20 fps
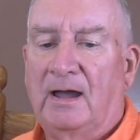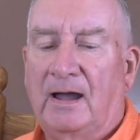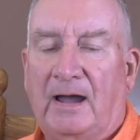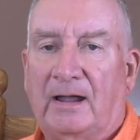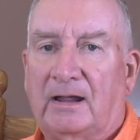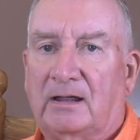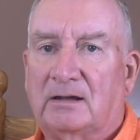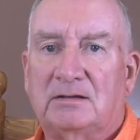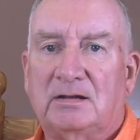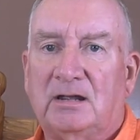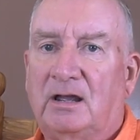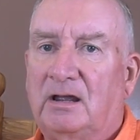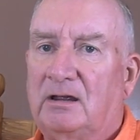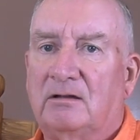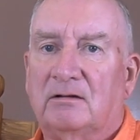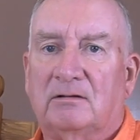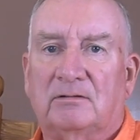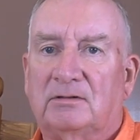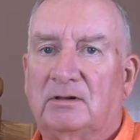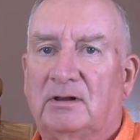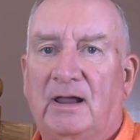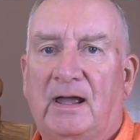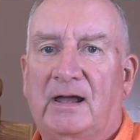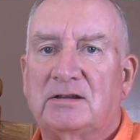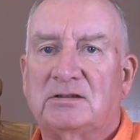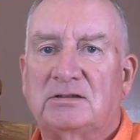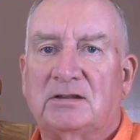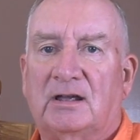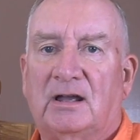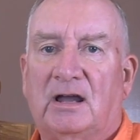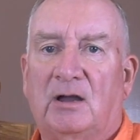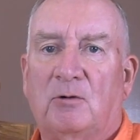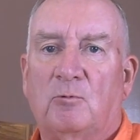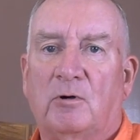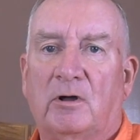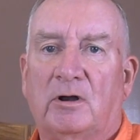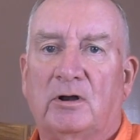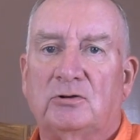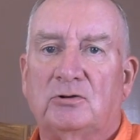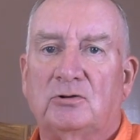I can tell you, the last thing I
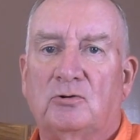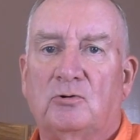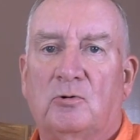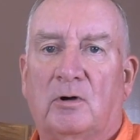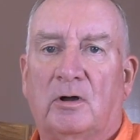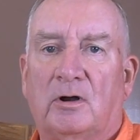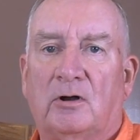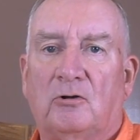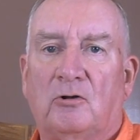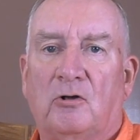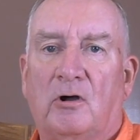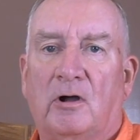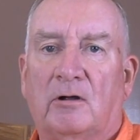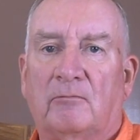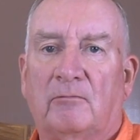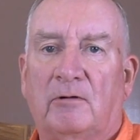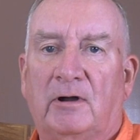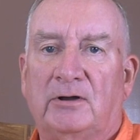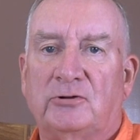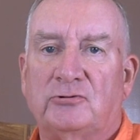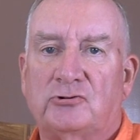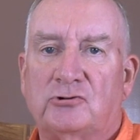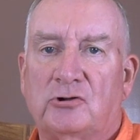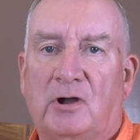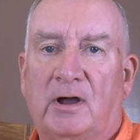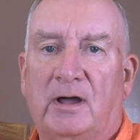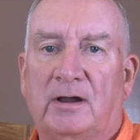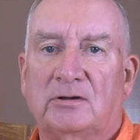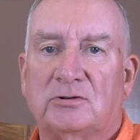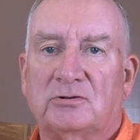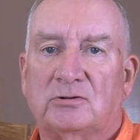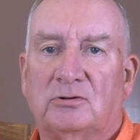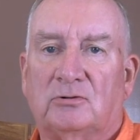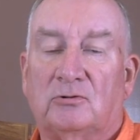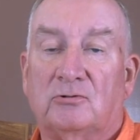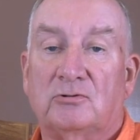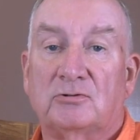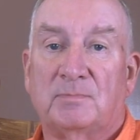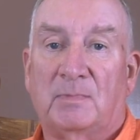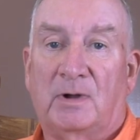want to do on a long range shot is to
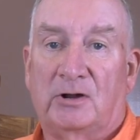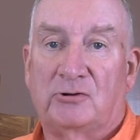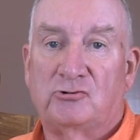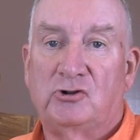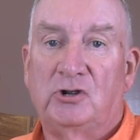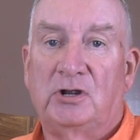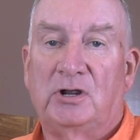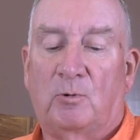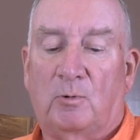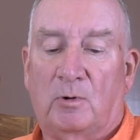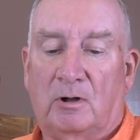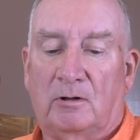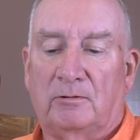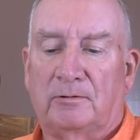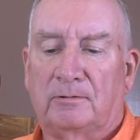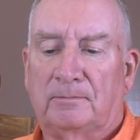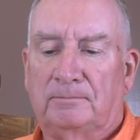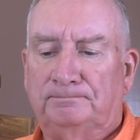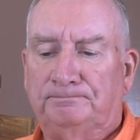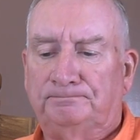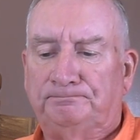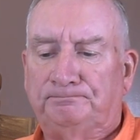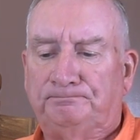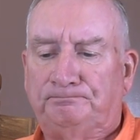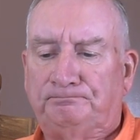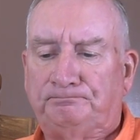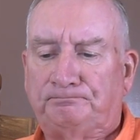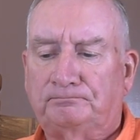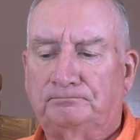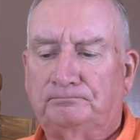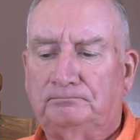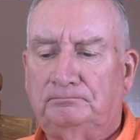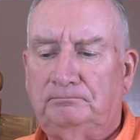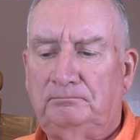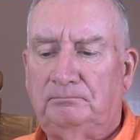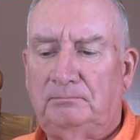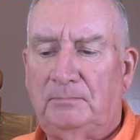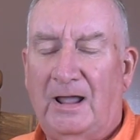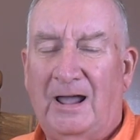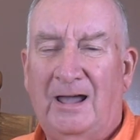lose my cheek weld.
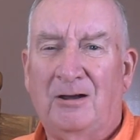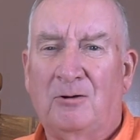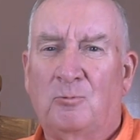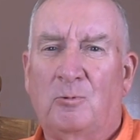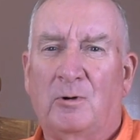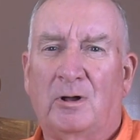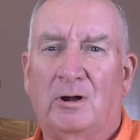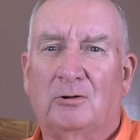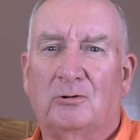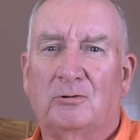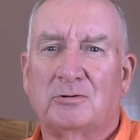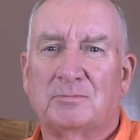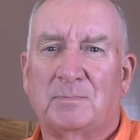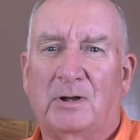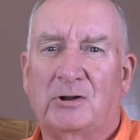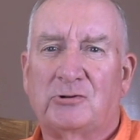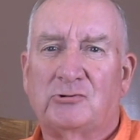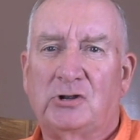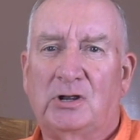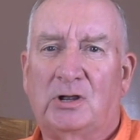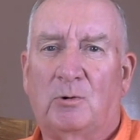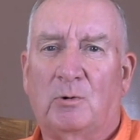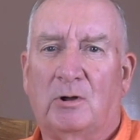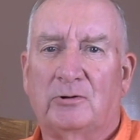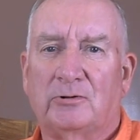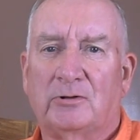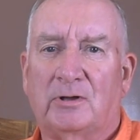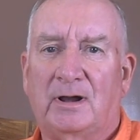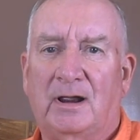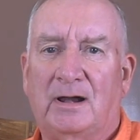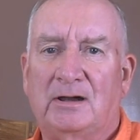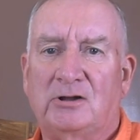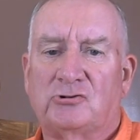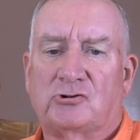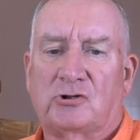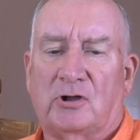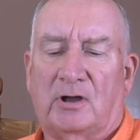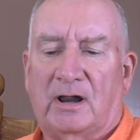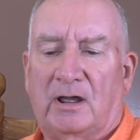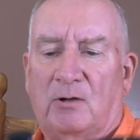I don't want to lose my cheek weld on any
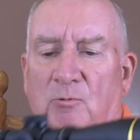shot.